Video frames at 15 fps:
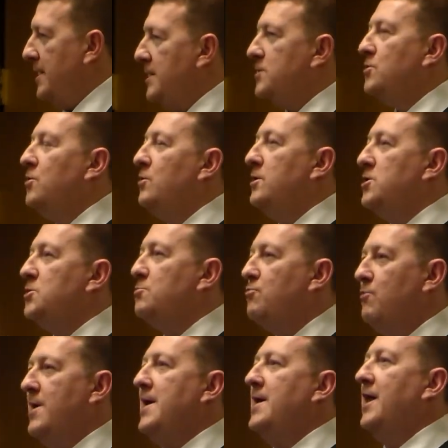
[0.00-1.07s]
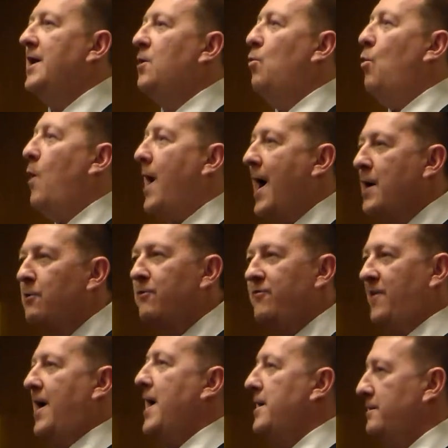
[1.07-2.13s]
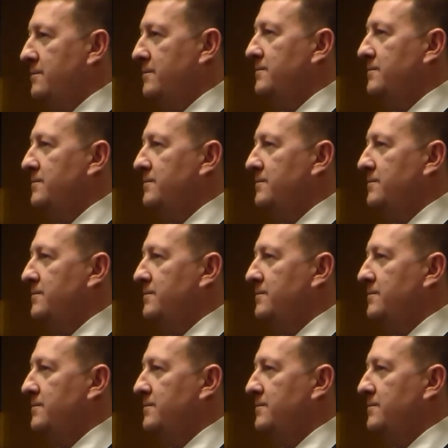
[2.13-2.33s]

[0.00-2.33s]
and it's gonna spread like wildfire.